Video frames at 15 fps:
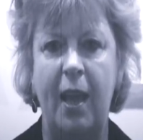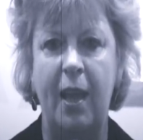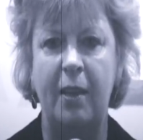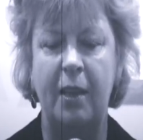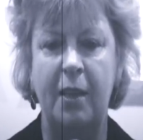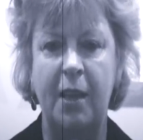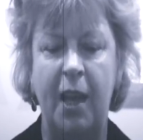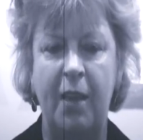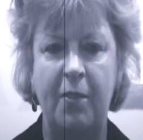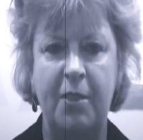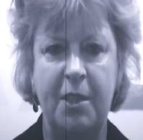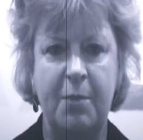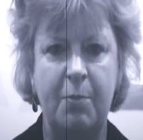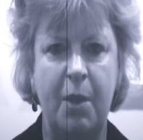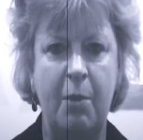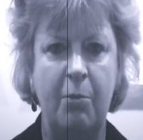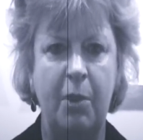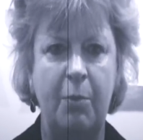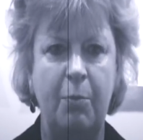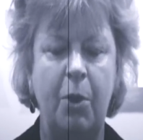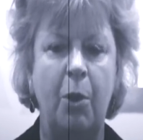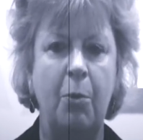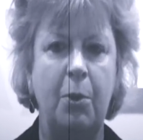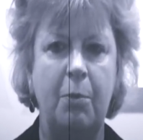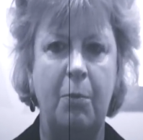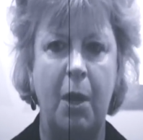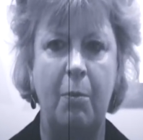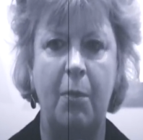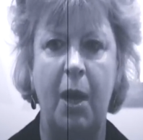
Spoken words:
And I'd had this memory pop in my